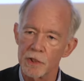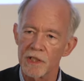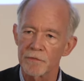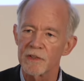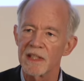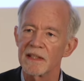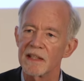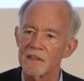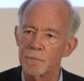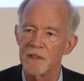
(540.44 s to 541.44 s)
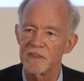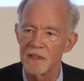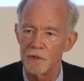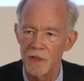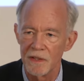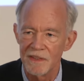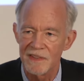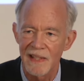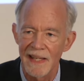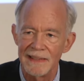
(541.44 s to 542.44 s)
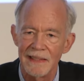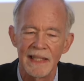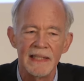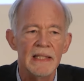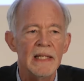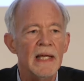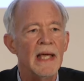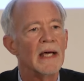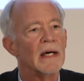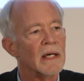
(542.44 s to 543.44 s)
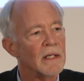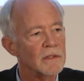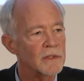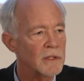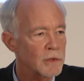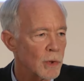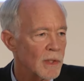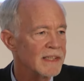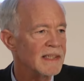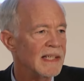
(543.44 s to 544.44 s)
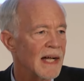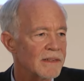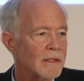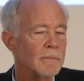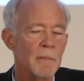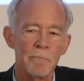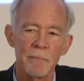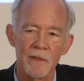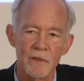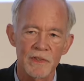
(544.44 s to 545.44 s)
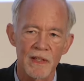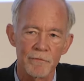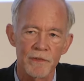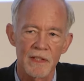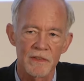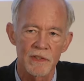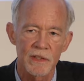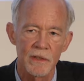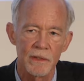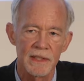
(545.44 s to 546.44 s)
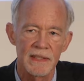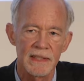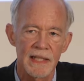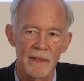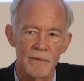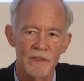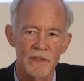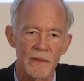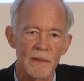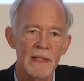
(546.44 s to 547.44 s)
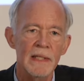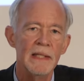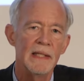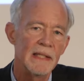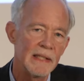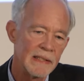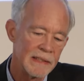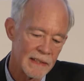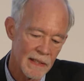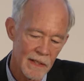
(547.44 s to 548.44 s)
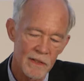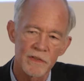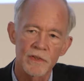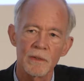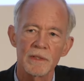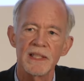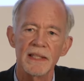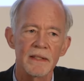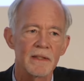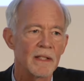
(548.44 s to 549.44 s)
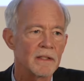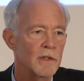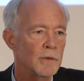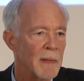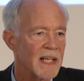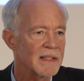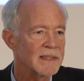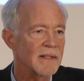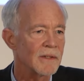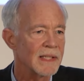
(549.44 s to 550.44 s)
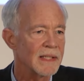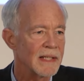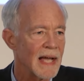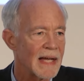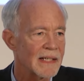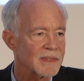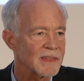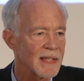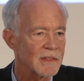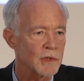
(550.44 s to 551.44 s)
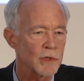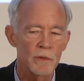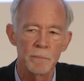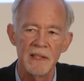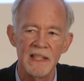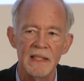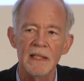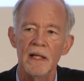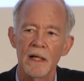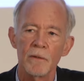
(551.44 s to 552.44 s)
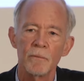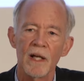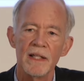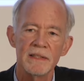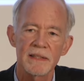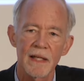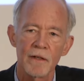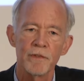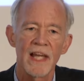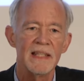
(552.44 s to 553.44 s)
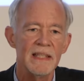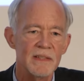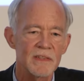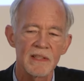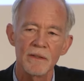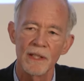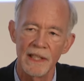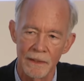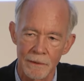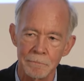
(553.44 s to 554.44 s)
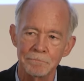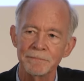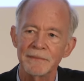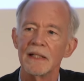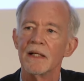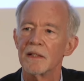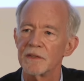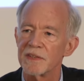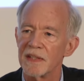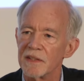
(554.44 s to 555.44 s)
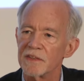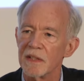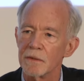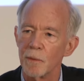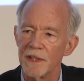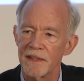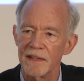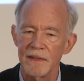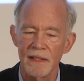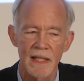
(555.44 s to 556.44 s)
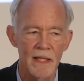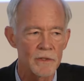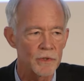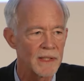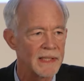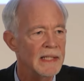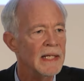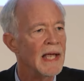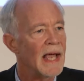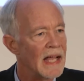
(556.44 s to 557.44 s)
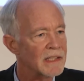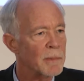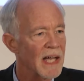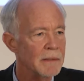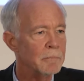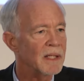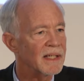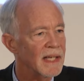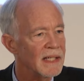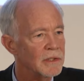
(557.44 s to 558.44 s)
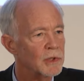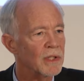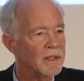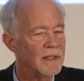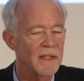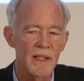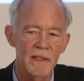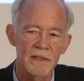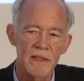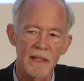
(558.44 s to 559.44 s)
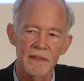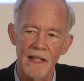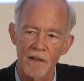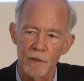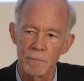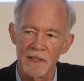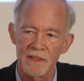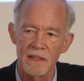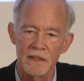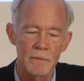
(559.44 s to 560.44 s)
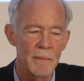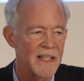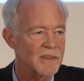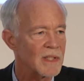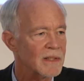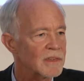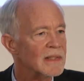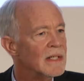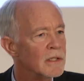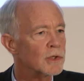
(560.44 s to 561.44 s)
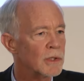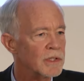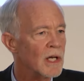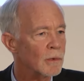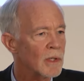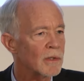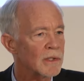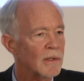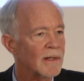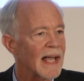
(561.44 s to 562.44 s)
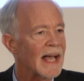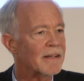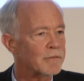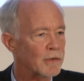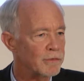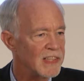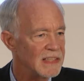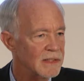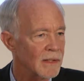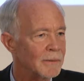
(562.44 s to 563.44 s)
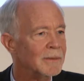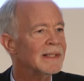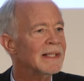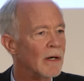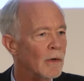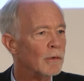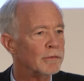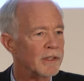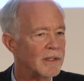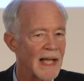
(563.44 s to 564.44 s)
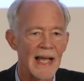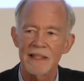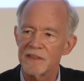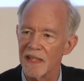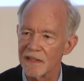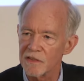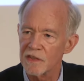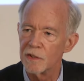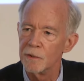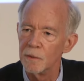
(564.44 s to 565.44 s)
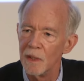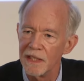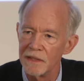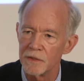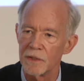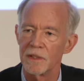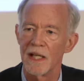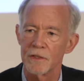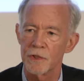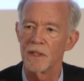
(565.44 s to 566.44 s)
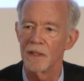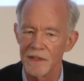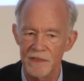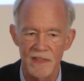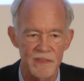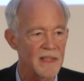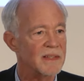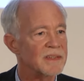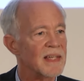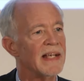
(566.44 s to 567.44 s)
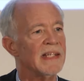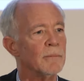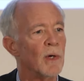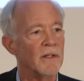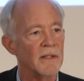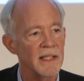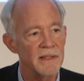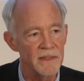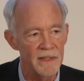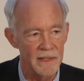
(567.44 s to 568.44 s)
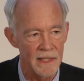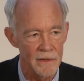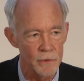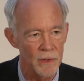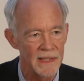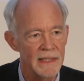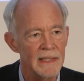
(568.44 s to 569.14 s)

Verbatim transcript: shifted its position slightly uh, to join the other members of the Security Council in asserting that humanitarian access should be a right of any Syrian Uh, citizen within the country, and by implication that uh, the government in Damascus should no longer have a veto over access to international assistance anywhere in the country,